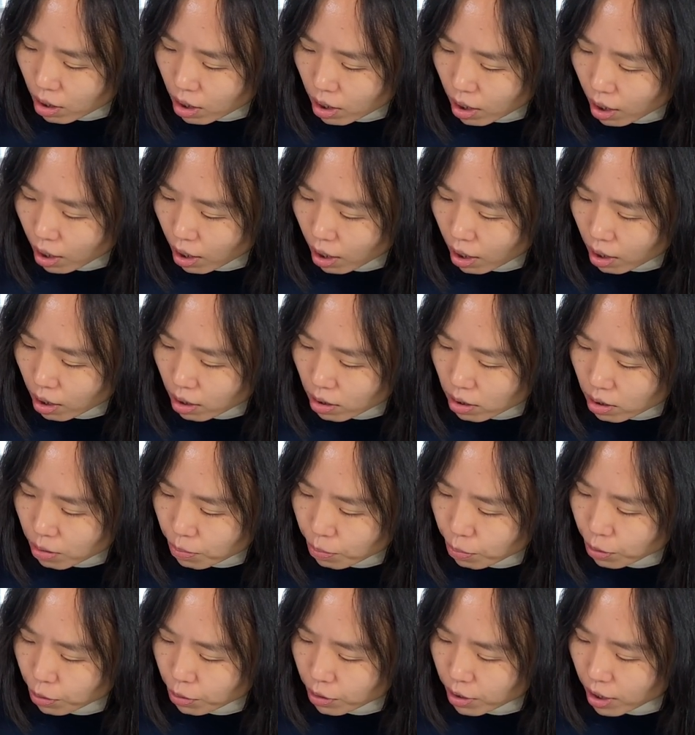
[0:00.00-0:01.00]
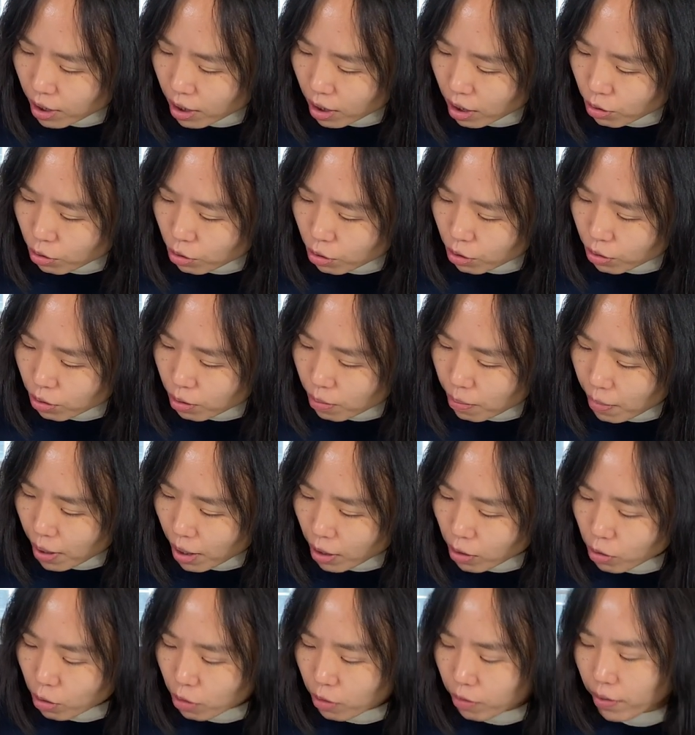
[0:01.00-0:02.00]
and put it to the
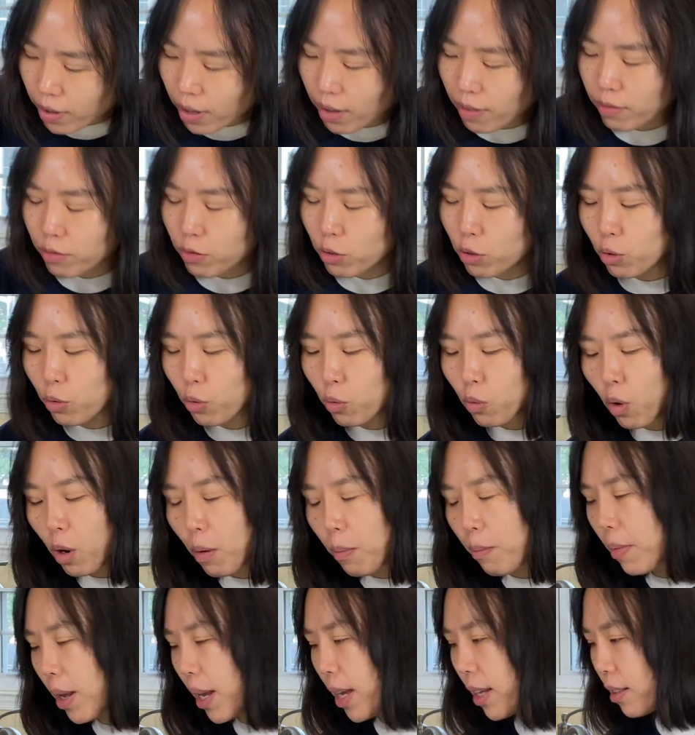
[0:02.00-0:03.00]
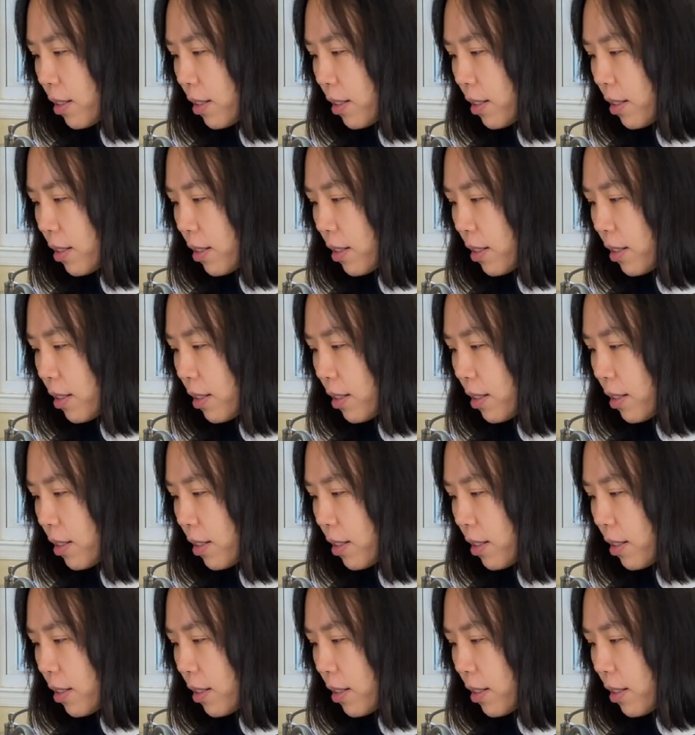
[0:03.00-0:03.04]
microwave to warm it.